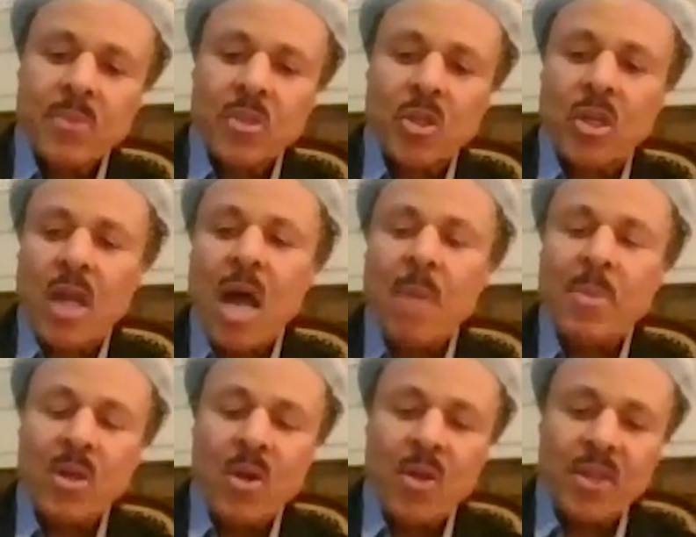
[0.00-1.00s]
to
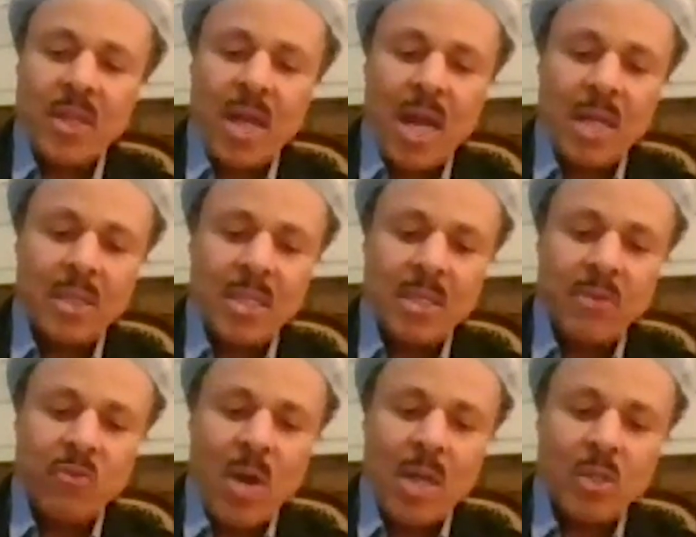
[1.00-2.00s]
comment on the content
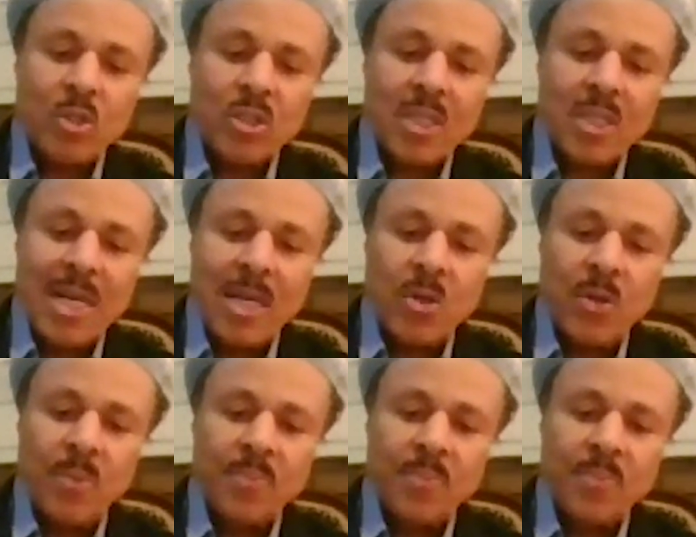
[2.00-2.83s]
of Roger's letter.